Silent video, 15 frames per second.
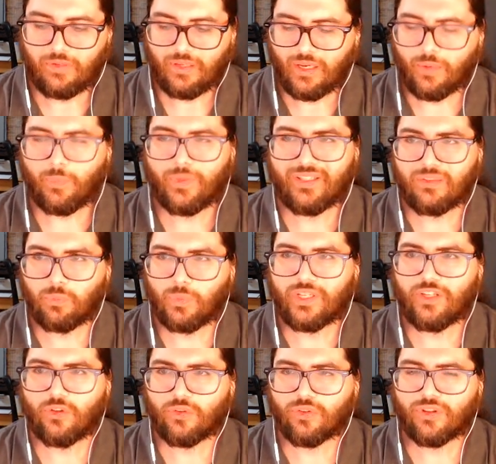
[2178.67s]
And we, we
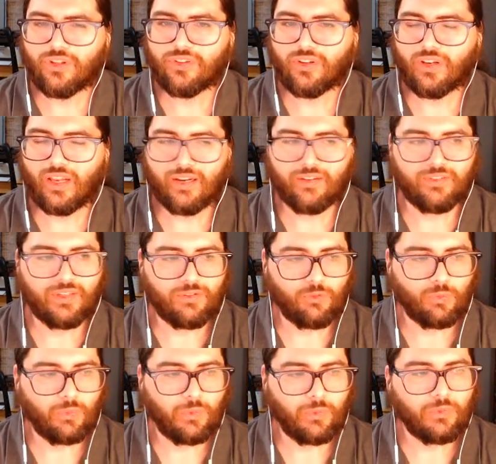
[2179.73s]
used this a lot of times
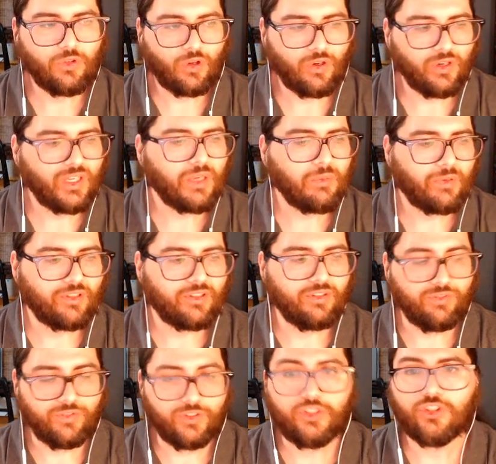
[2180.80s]
when we were talking about
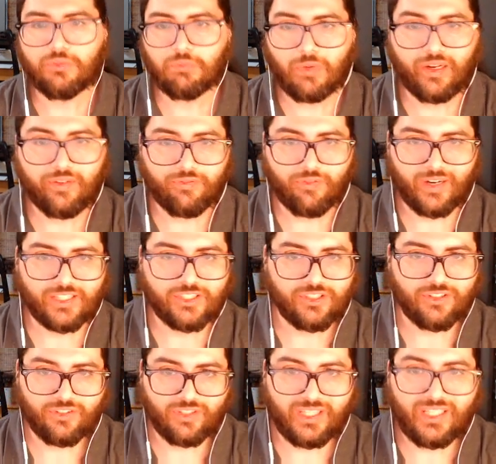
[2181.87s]
division by
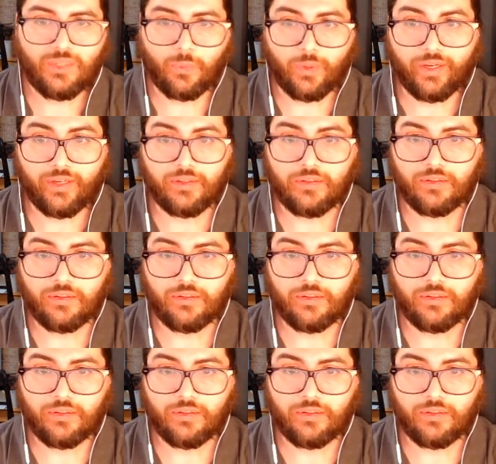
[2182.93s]
fractions anyway.